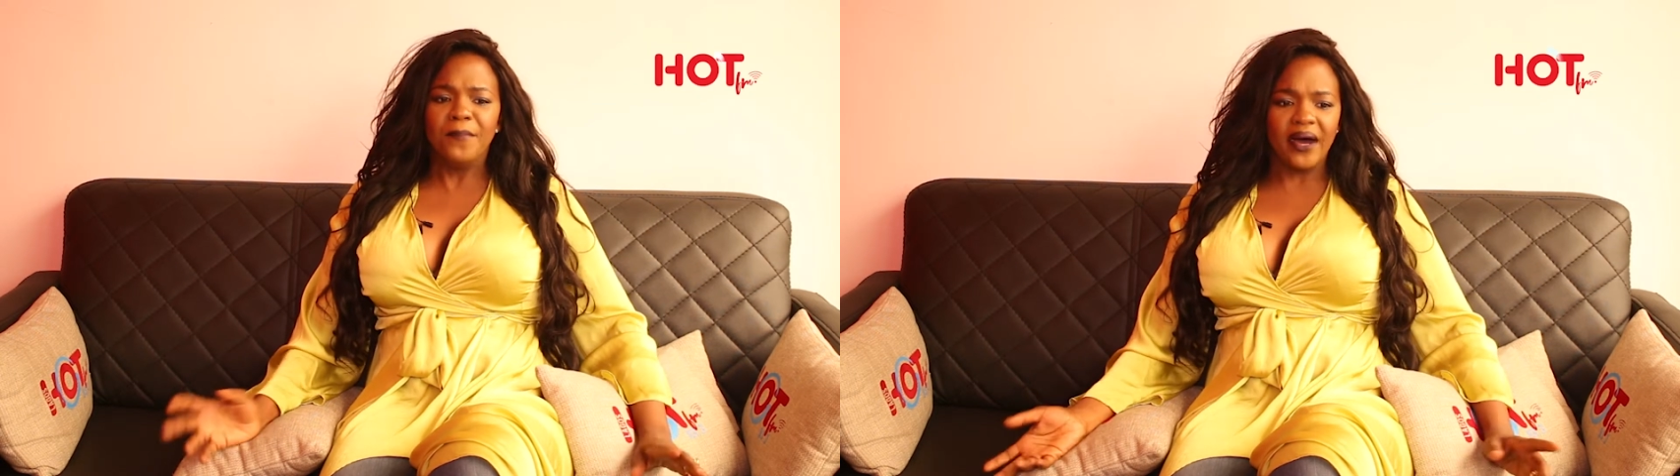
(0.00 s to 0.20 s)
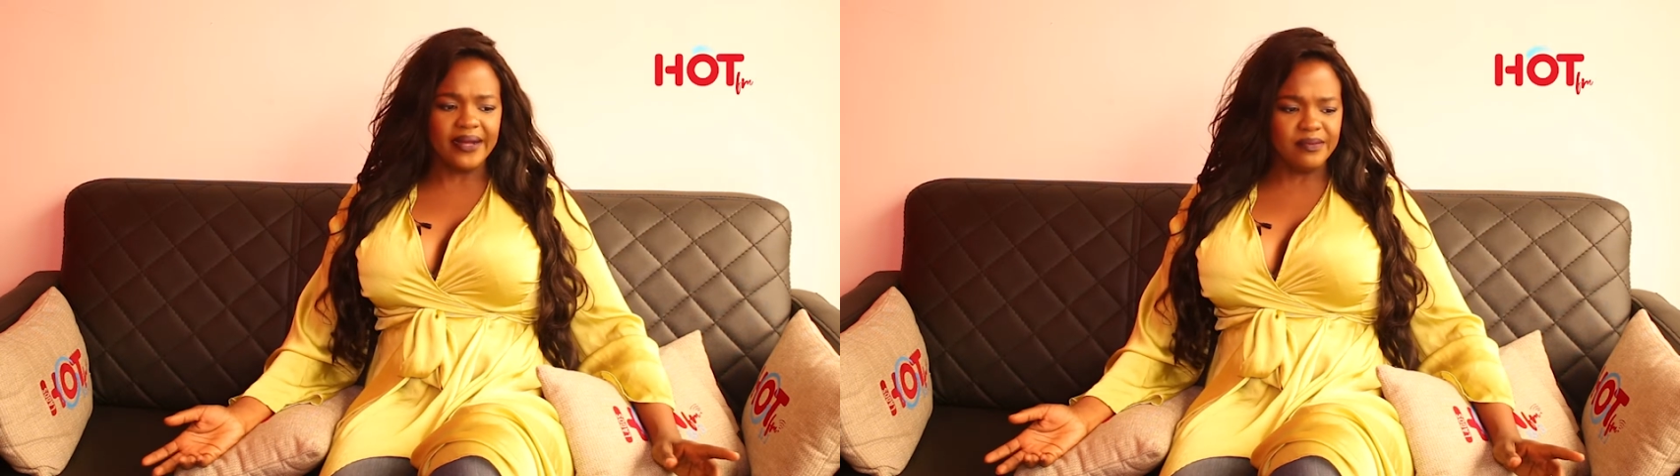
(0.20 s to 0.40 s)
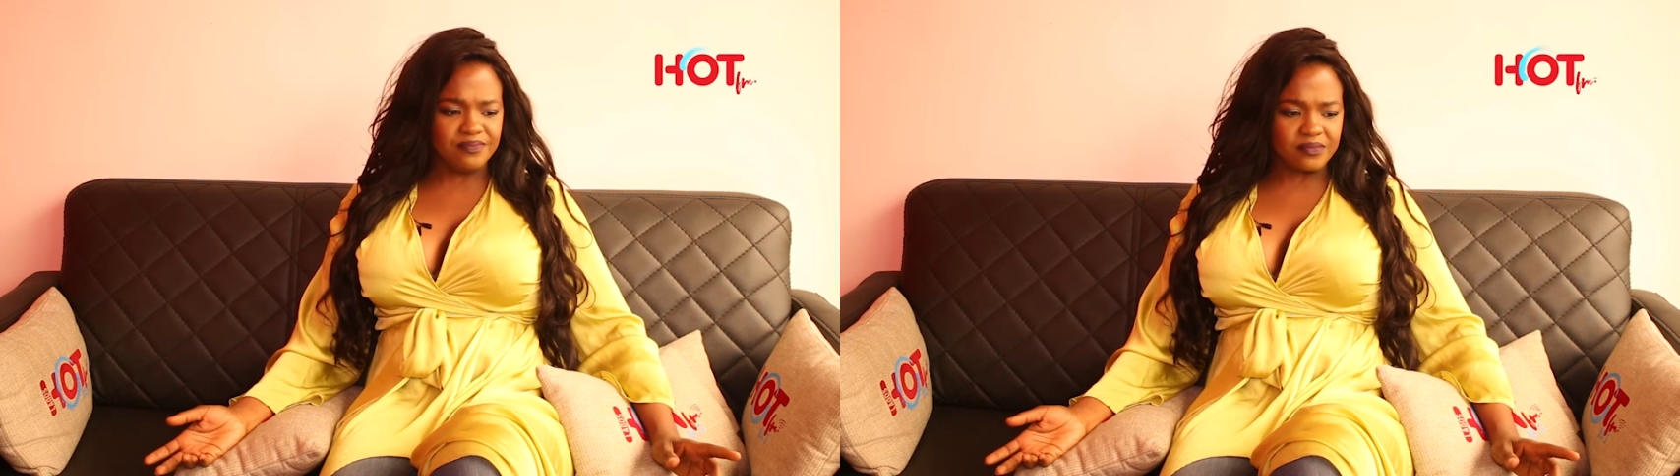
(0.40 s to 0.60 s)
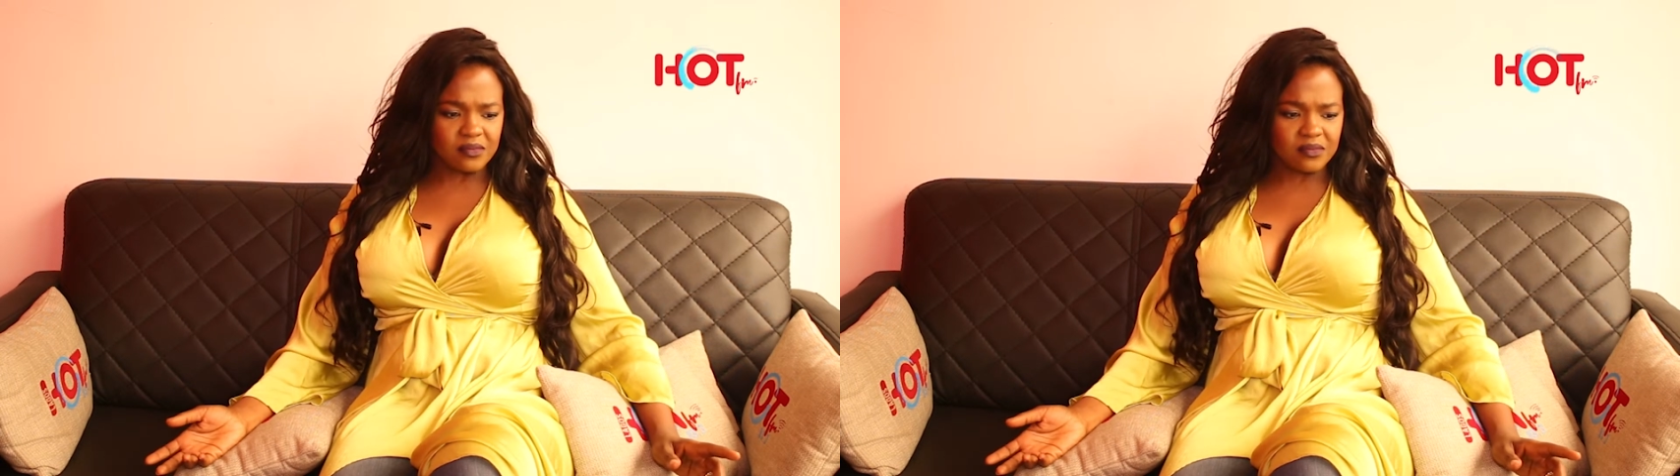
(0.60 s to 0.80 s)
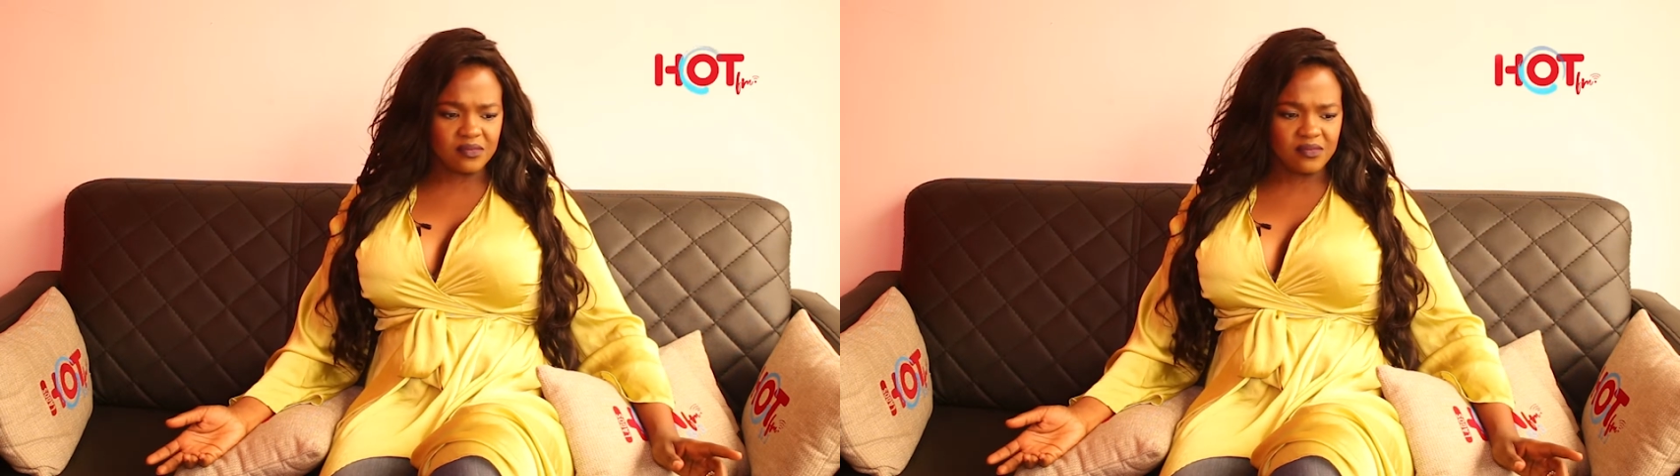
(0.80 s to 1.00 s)
But
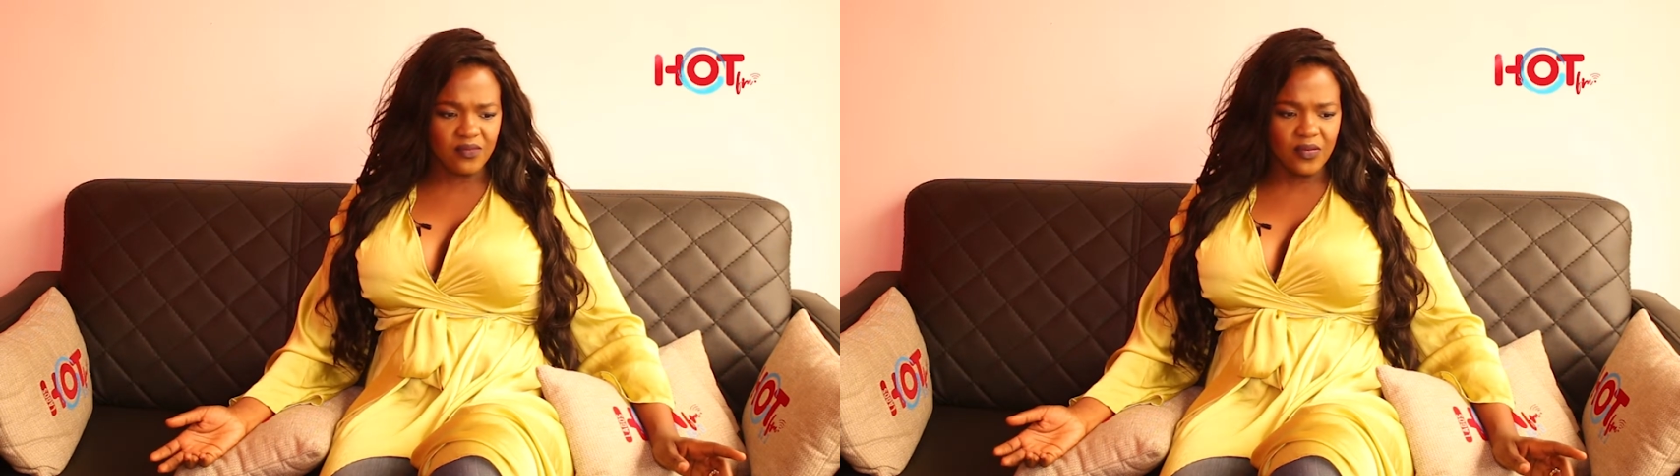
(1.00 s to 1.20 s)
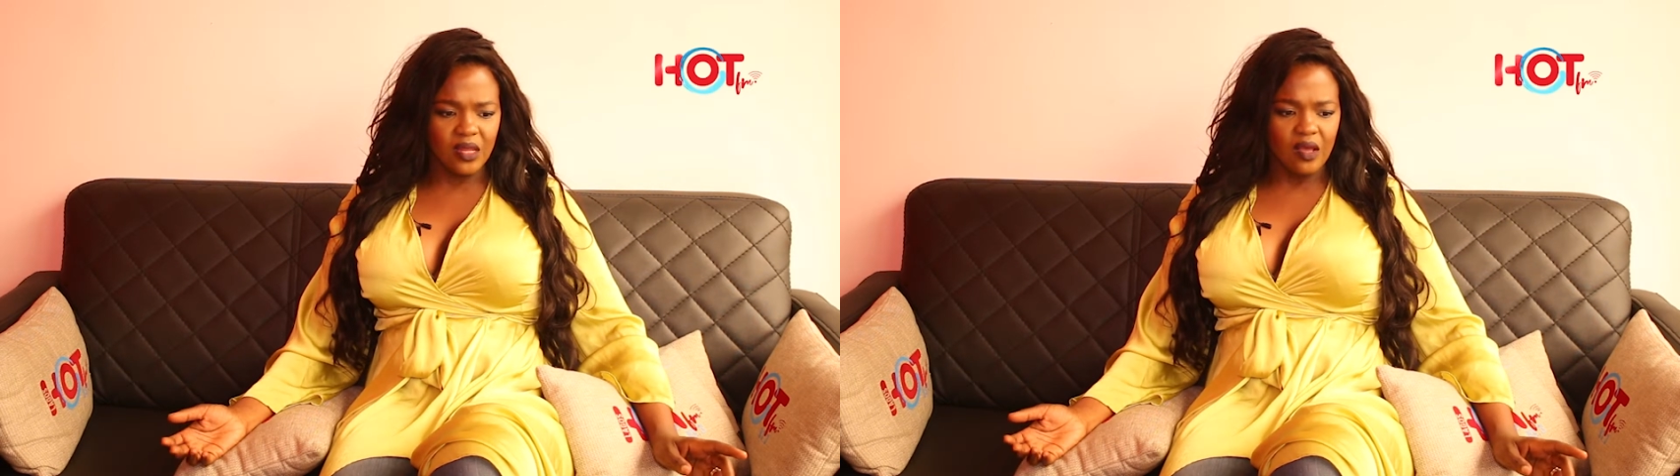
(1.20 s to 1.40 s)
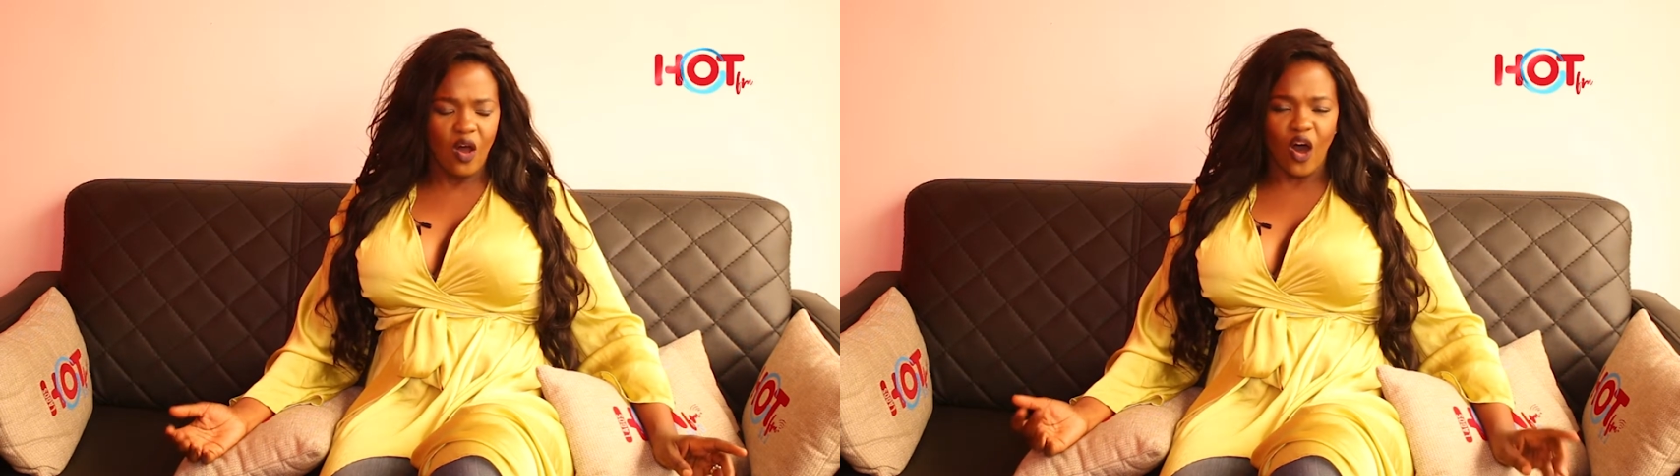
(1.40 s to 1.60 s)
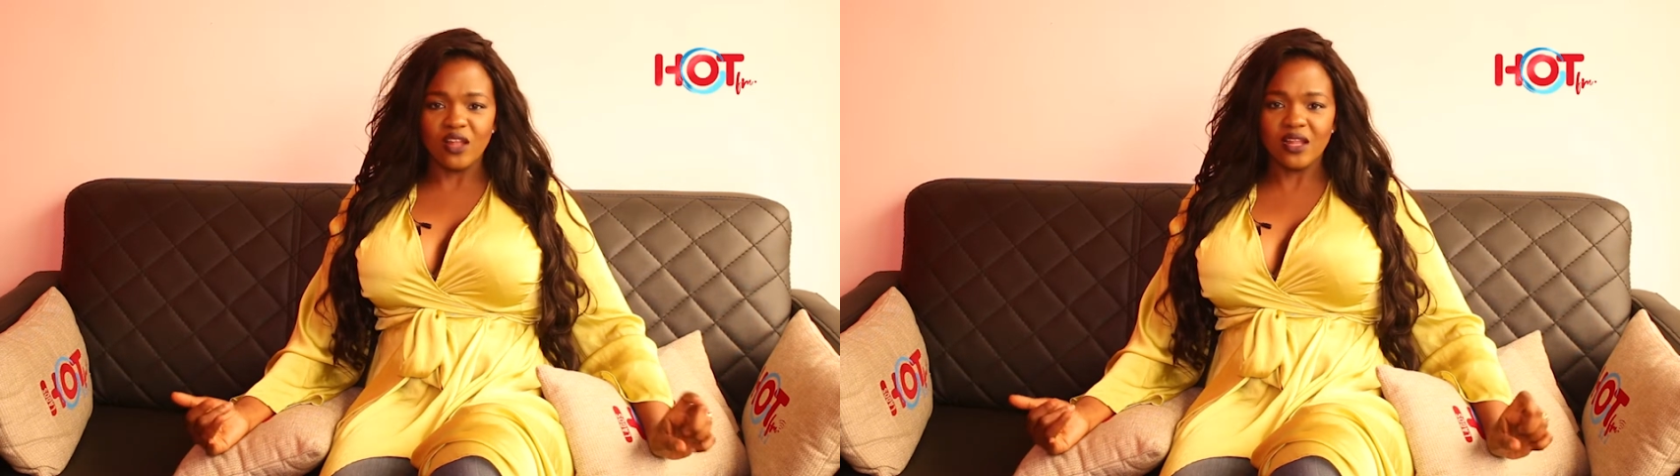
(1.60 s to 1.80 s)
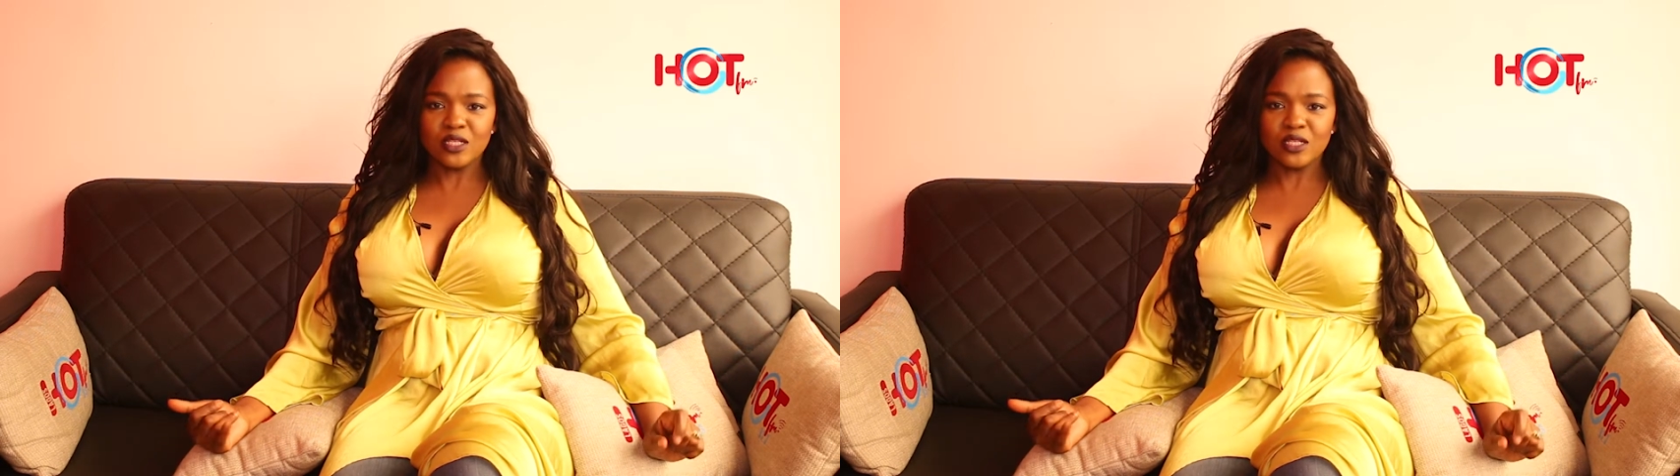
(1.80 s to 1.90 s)
all